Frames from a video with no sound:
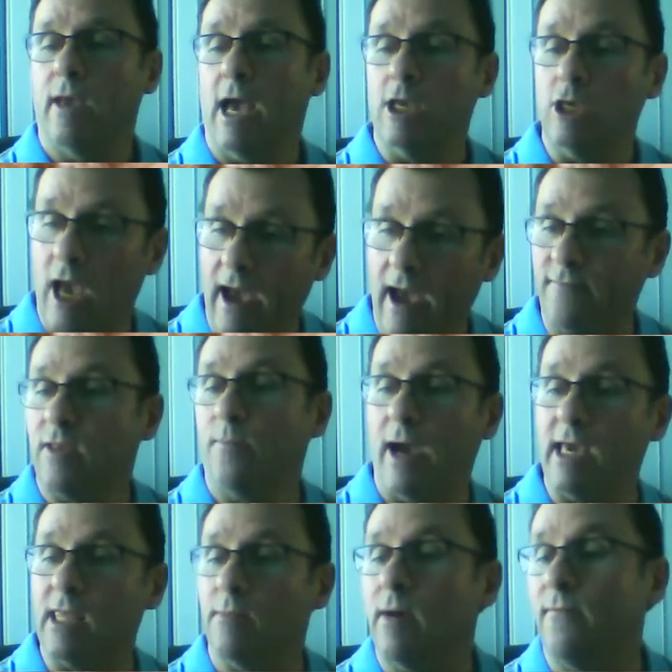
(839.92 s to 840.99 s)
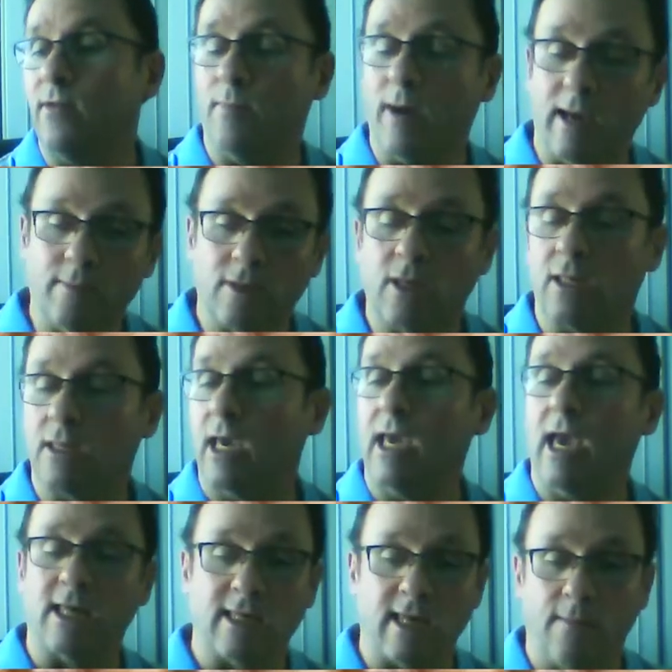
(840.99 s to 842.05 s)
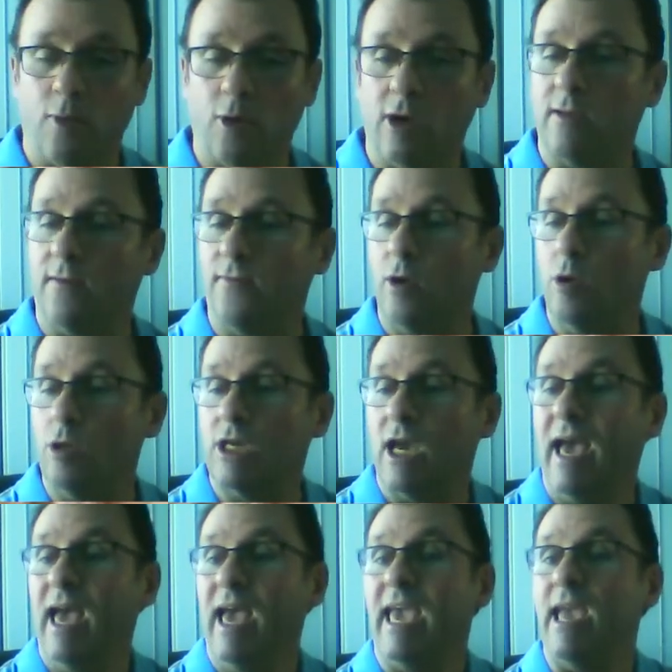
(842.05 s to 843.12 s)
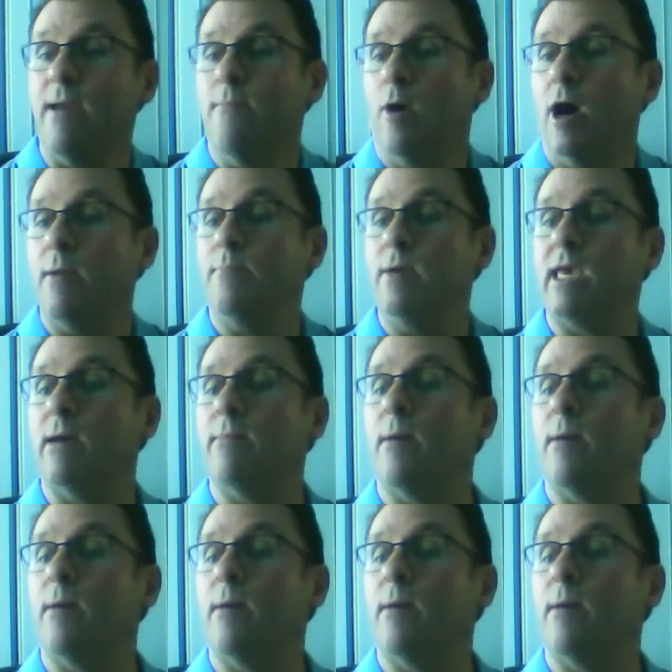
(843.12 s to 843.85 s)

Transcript: you have to pay the monthly payments. I say at some point in the future, it might become